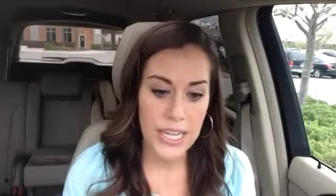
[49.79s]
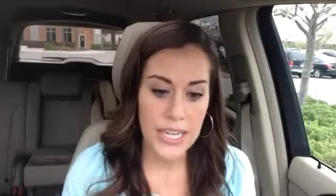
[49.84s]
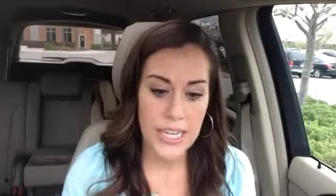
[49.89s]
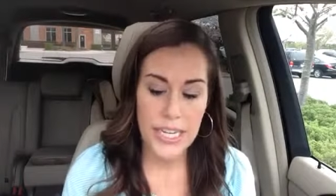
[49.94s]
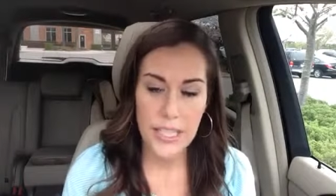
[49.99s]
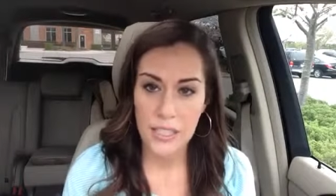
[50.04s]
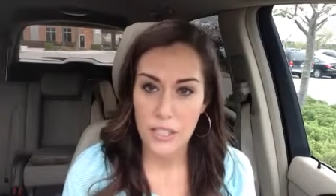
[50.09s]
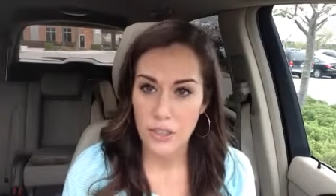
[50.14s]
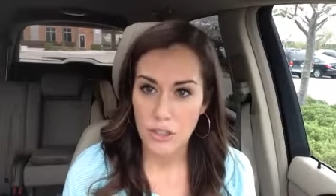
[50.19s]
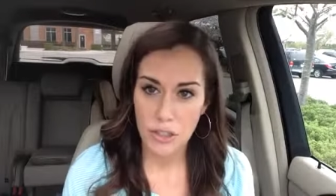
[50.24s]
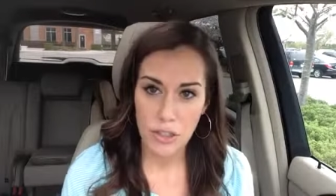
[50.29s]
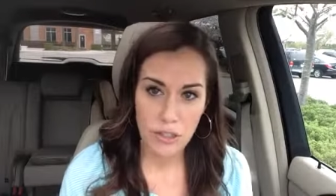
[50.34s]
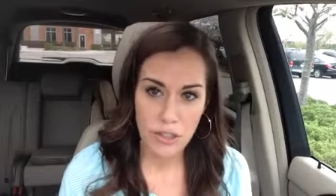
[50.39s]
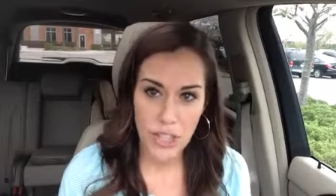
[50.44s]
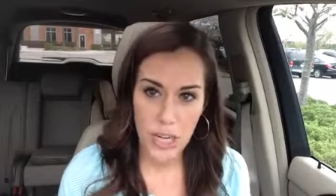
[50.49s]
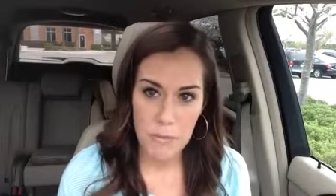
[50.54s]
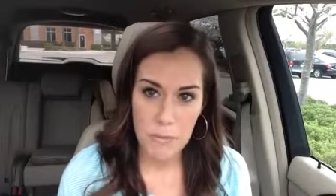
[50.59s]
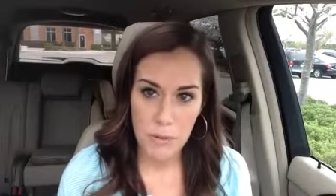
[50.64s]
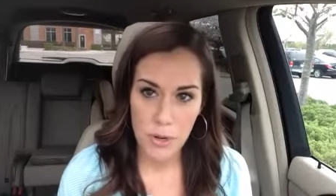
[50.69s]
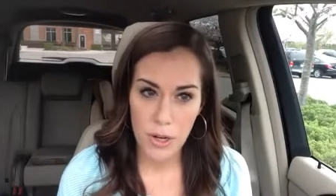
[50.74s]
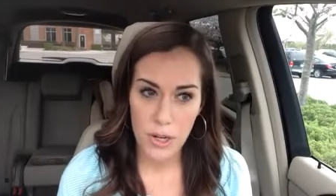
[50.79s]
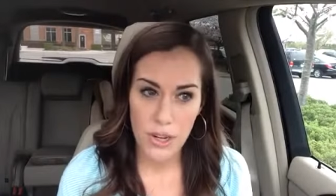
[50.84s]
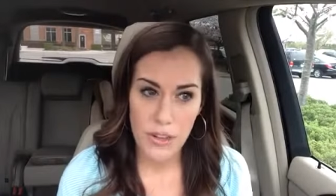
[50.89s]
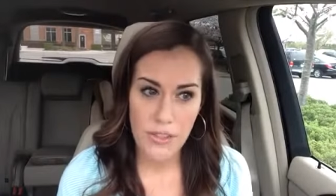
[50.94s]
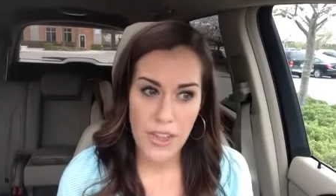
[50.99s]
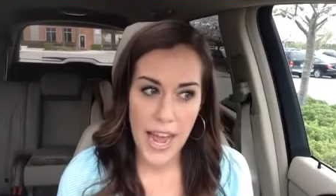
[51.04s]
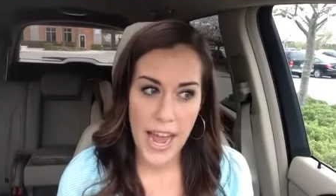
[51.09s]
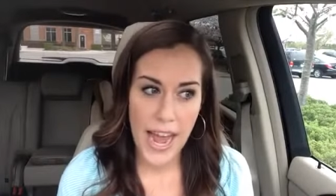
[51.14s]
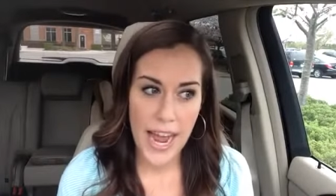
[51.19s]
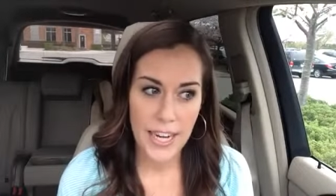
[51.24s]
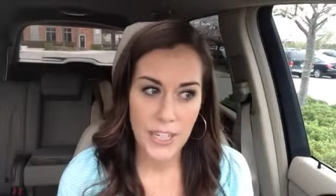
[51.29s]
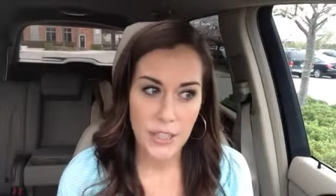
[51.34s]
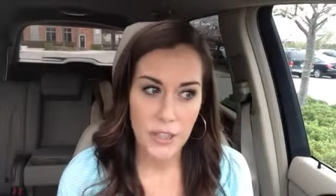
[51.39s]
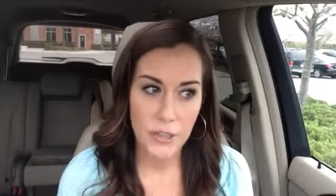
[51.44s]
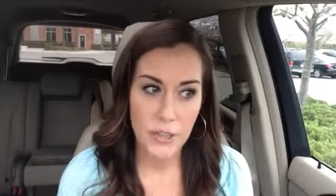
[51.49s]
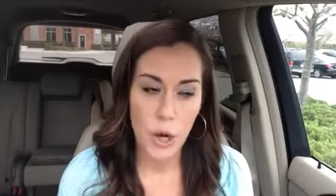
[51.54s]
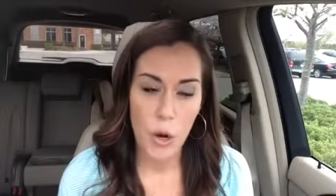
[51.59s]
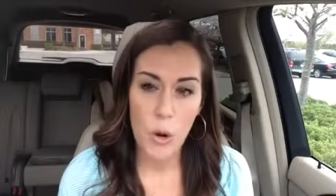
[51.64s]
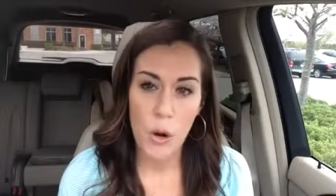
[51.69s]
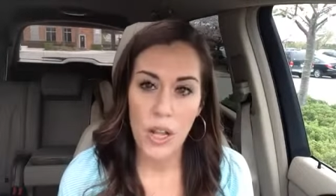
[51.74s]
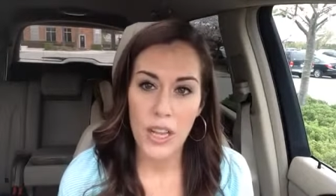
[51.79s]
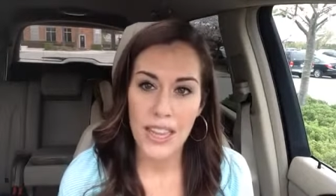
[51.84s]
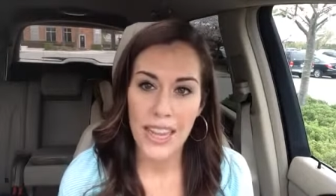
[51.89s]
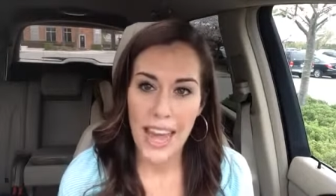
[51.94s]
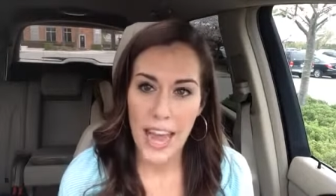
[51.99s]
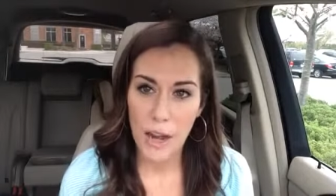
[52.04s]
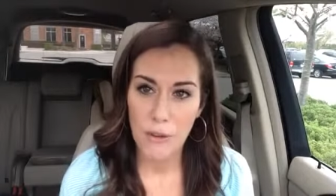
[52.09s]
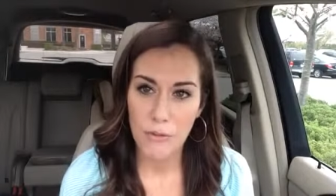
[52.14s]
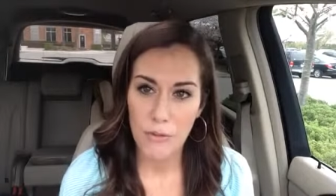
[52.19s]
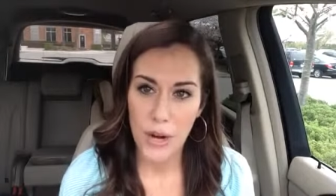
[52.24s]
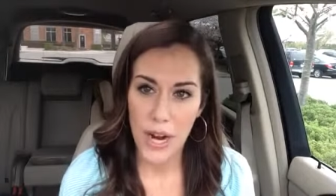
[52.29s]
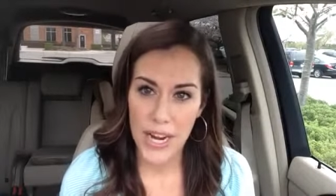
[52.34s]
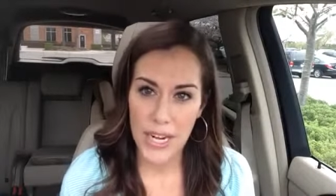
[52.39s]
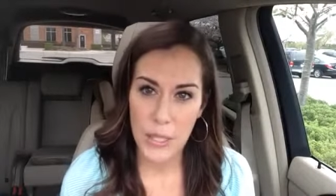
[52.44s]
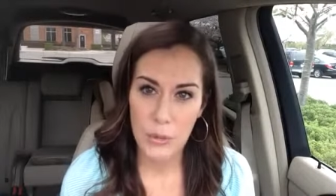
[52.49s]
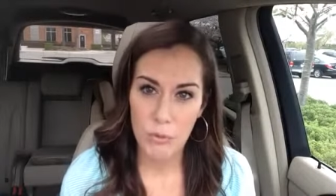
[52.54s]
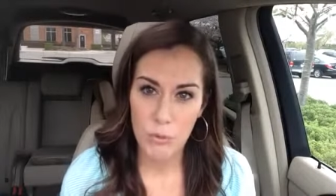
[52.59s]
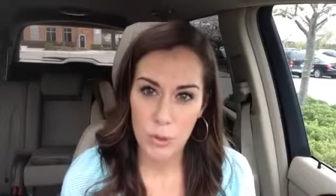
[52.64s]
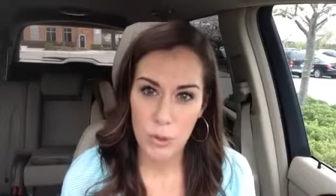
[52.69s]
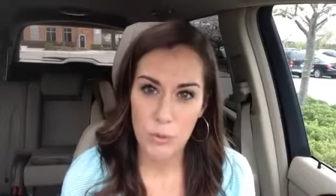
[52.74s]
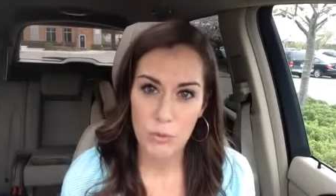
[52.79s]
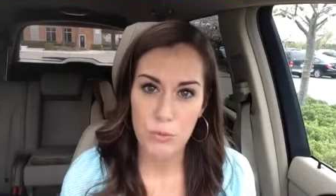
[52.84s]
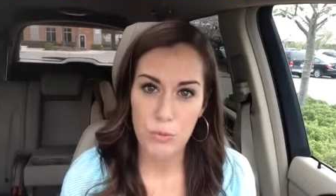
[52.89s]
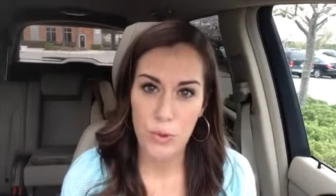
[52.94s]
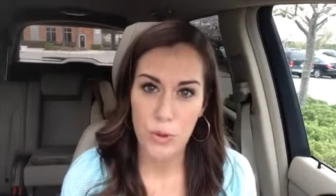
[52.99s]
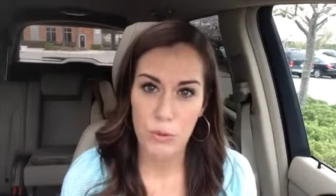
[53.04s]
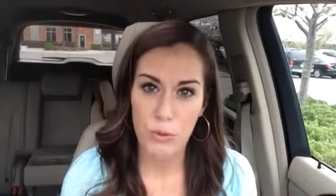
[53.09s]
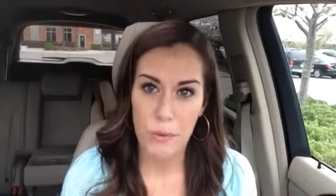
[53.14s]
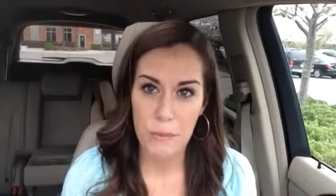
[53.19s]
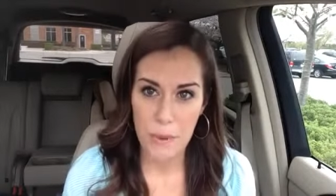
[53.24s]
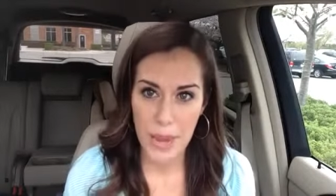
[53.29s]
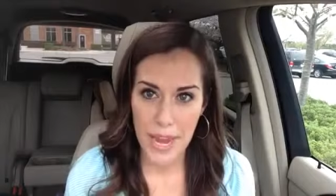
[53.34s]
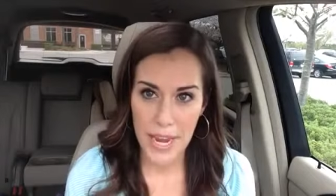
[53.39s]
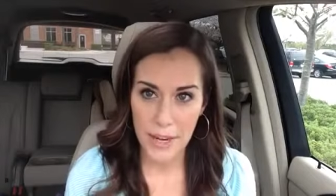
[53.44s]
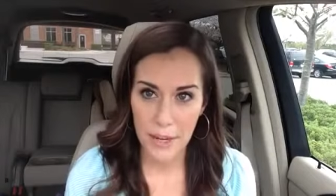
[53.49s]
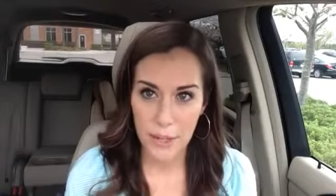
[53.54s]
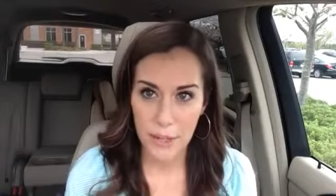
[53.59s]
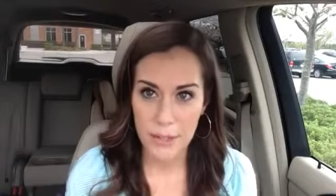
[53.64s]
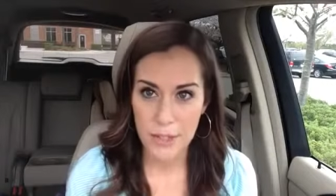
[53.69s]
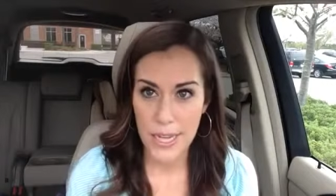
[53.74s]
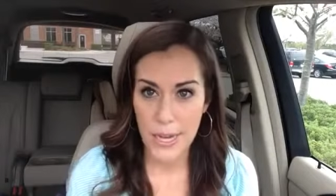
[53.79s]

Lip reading: is a certain number that you don't allow for any room for repairs.